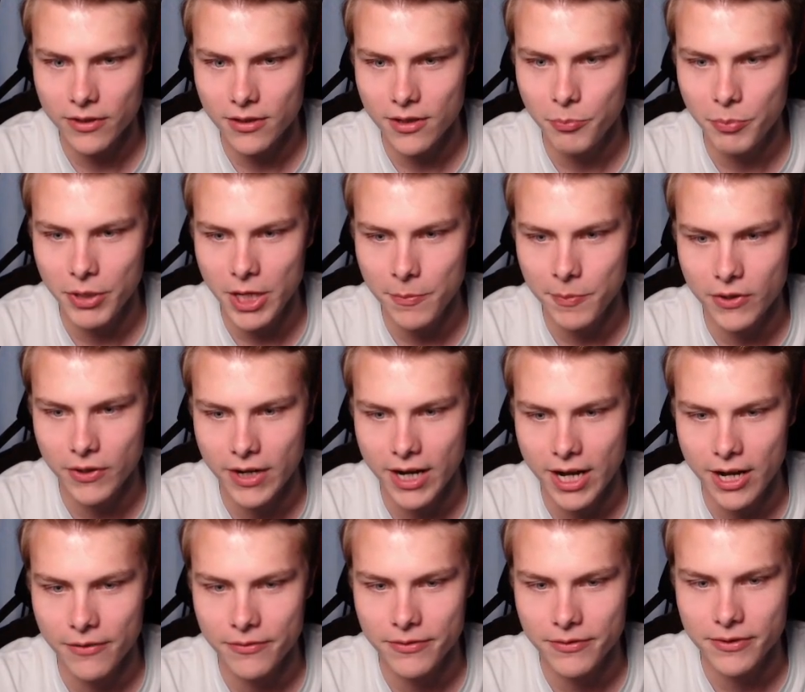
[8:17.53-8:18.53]
paper
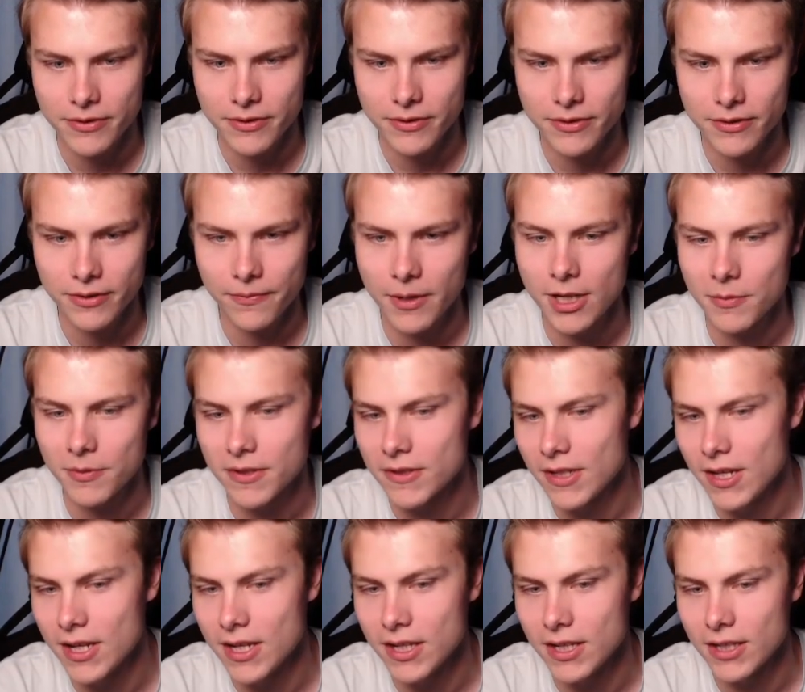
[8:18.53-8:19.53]
crafts, if I'm not
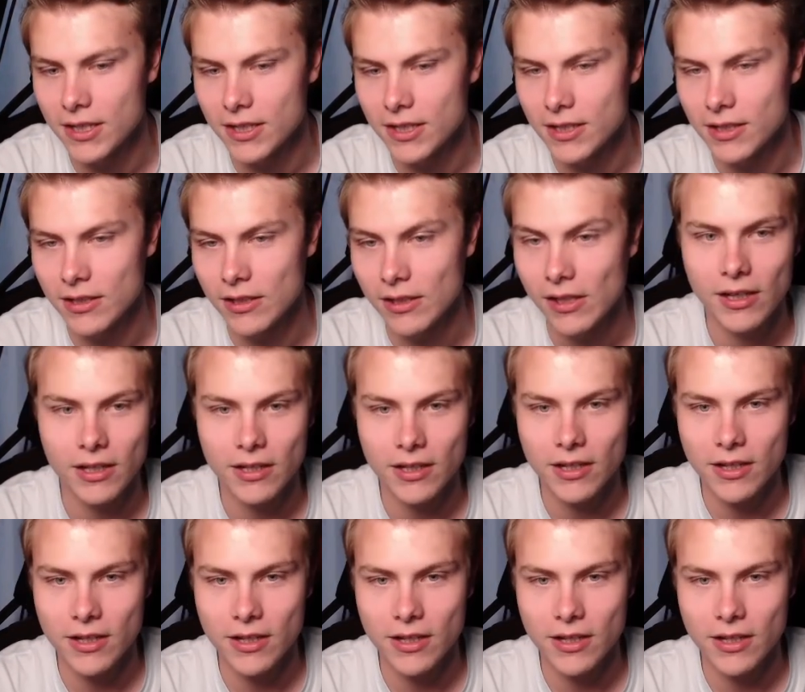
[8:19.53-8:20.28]
mistaken. Another